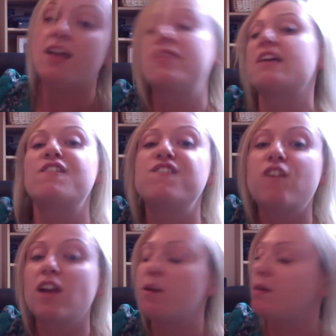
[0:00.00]
They
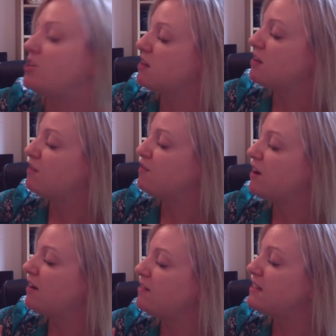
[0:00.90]
follow each other.
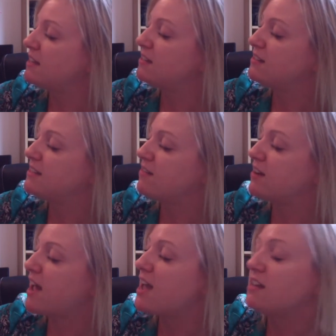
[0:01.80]
5, 6,
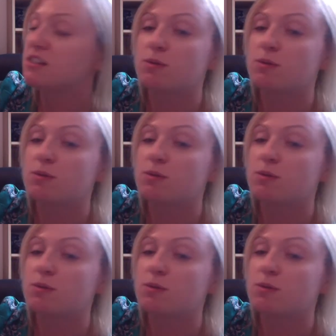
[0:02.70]
7, 8.